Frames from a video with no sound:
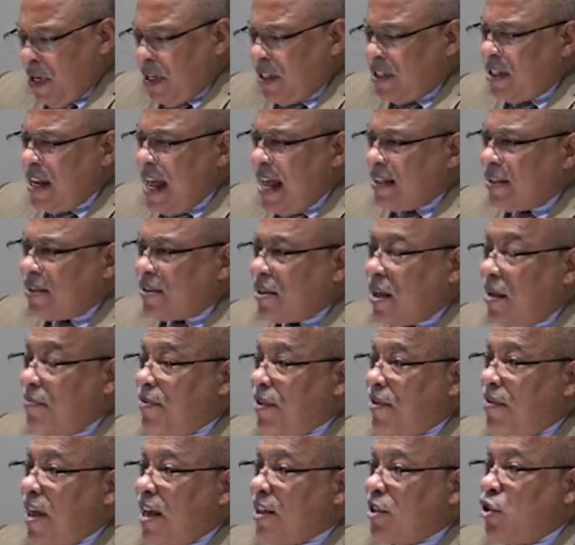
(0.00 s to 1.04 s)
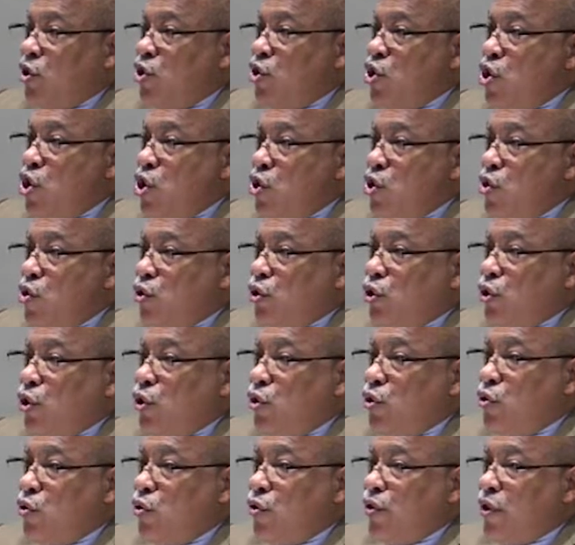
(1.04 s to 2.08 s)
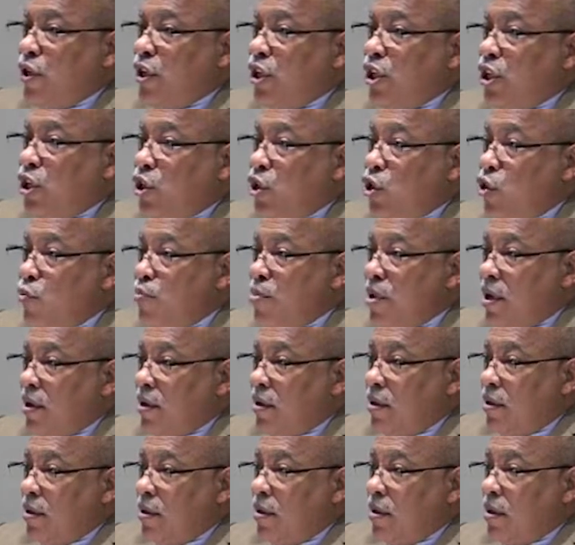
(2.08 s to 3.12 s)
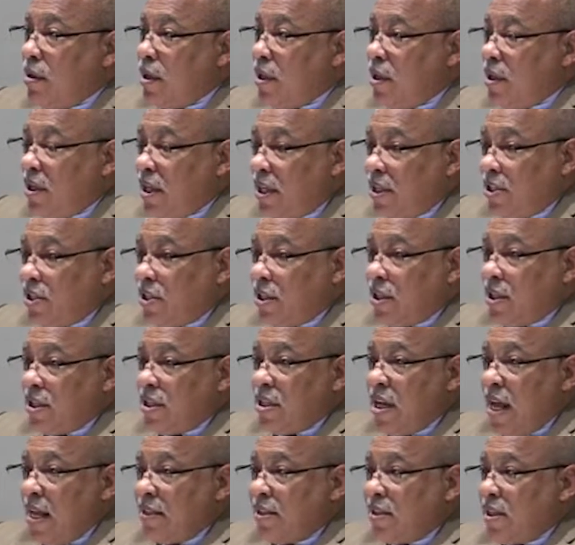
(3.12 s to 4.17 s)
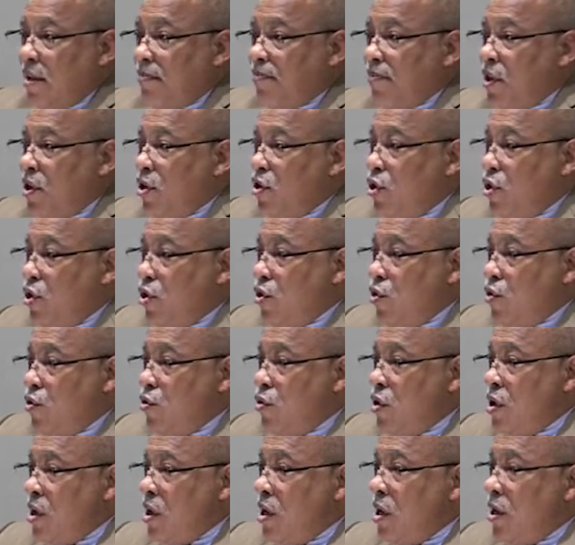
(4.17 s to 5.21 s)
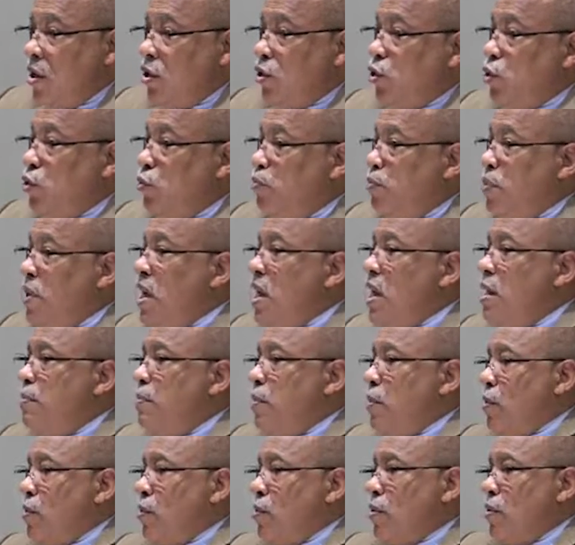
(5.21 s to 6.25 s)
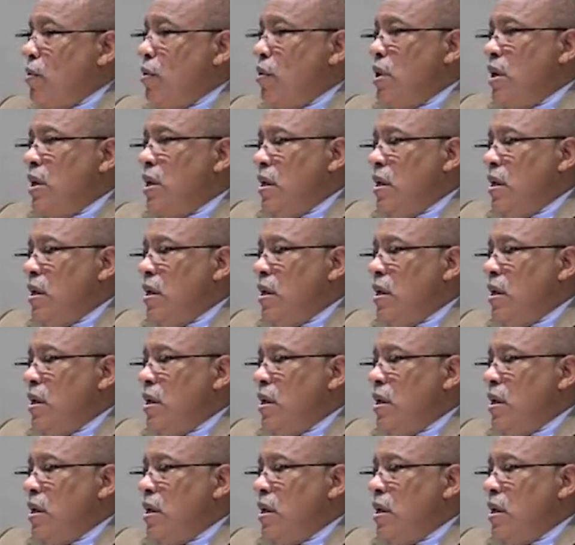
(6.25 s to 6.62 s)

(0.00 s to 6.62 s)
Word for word: But it's not something that's new to the human condition, it's not something new to people.